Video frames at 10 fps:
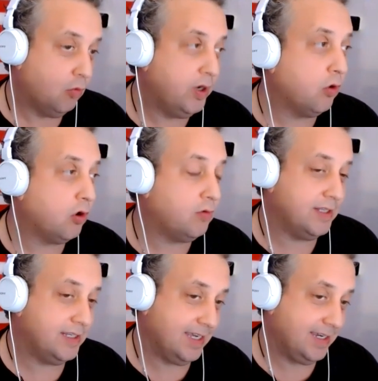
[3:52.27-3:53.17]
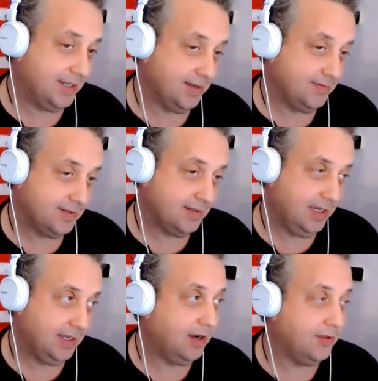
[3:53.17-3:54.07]
We work with executives
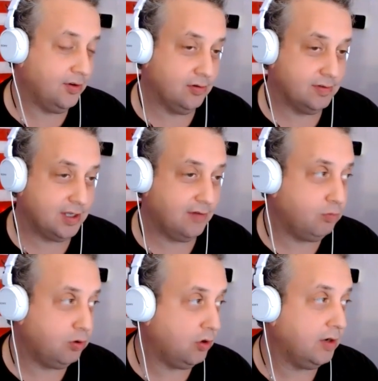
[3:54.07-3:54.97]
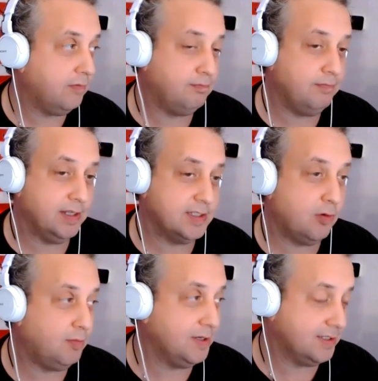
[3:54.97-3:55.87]
and other self-employed and
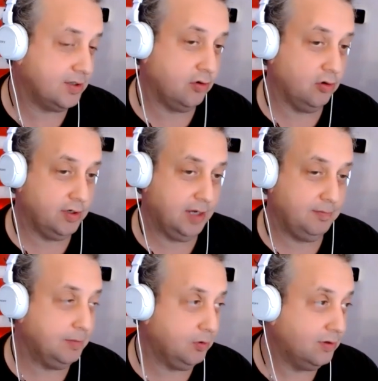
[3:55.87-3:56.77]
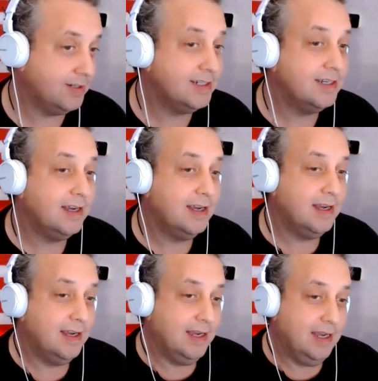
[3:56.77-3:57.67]
small business owner type people,
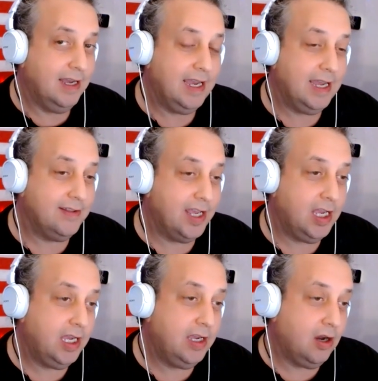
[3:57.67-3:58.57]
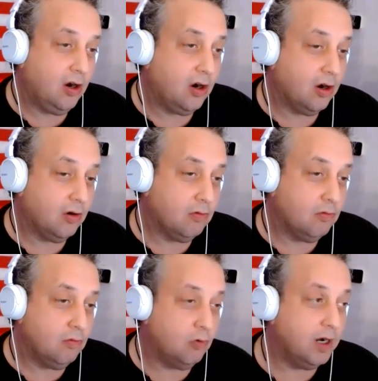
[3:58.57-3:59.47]
and they are
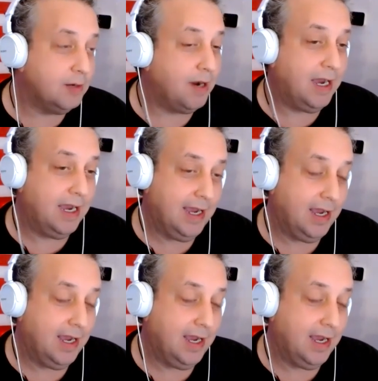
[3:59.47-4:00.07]
wanting to buy a